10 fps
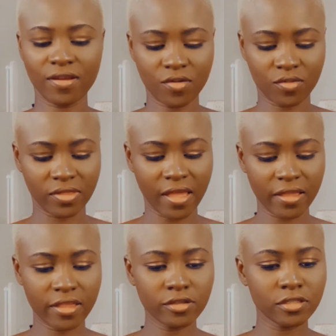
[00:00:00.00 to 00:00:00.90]
Oh,
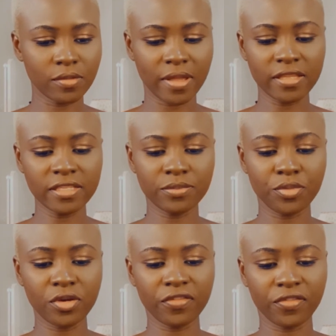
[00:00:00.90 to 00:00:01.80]
thank you so much, this is
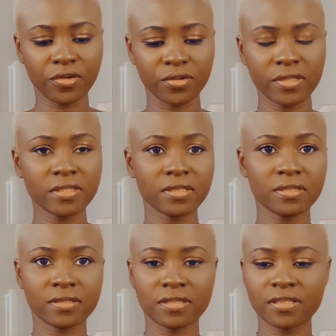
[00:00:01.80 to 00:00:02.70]
beautiful. This
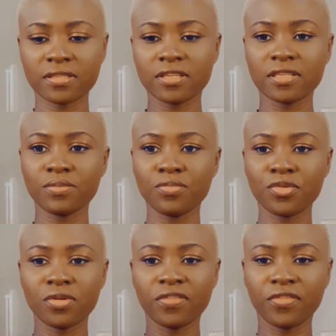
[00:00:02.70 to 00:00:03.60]
is just
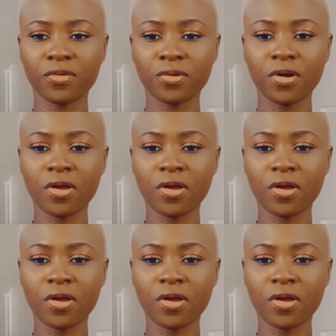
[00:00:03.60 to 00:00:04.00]
beautiful.